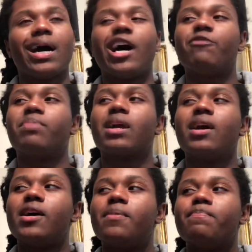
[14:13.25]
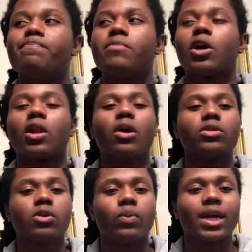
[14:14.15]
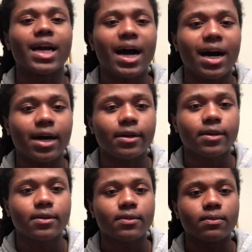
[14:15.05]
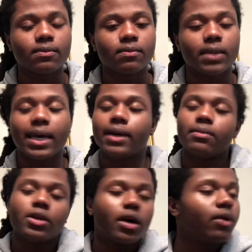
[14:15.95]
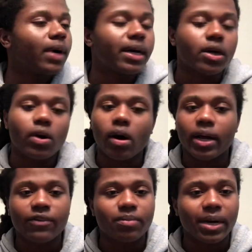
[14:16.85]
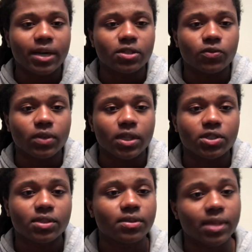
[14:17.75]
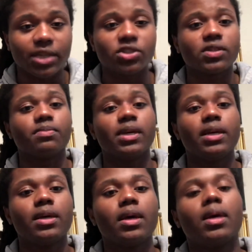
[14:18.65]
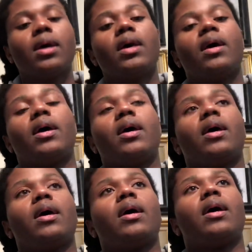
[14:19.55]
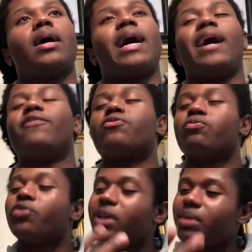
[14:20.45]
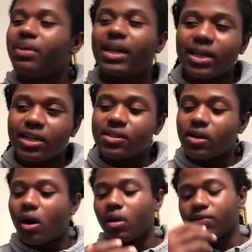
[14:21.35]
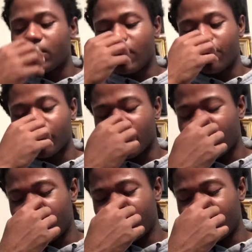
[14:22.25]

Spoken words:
I've become closer with God. And, I know everybody isn't religious. That's just me. I've really been getting into all of the different